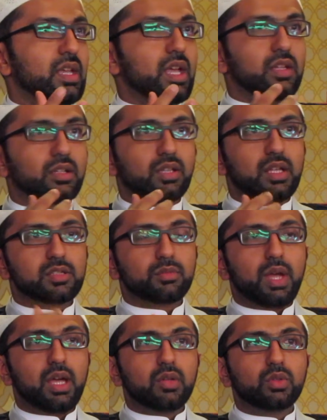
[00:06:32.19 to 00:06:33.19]
And Allah
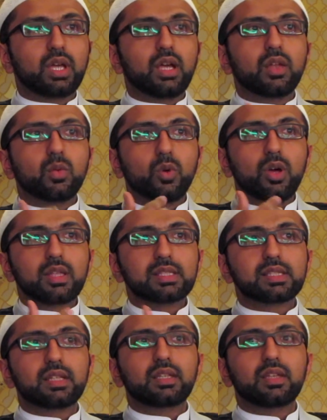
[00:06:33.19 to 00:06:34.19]
subhanahu wa ta'ala wants
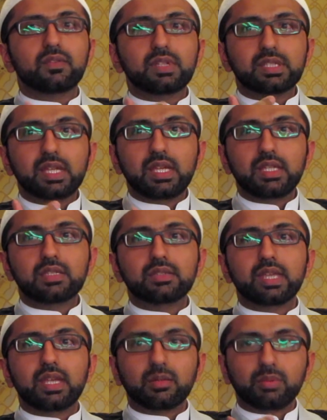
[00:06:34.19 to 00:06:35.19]
that give and take to
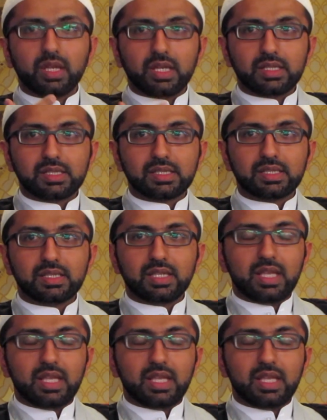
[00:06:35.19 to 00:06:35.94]
take place.